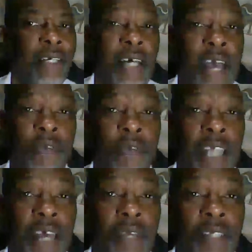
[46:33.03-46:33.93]

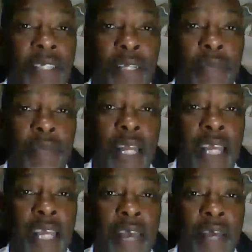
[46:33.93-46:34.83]
Africans, I have
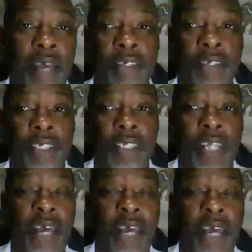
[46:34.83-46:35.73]
not seen them like
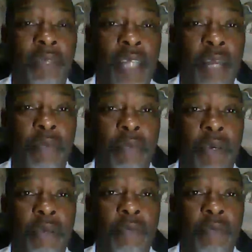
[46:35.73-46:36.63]
have allergies and
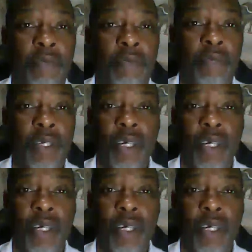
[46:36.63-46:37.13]
have these kind of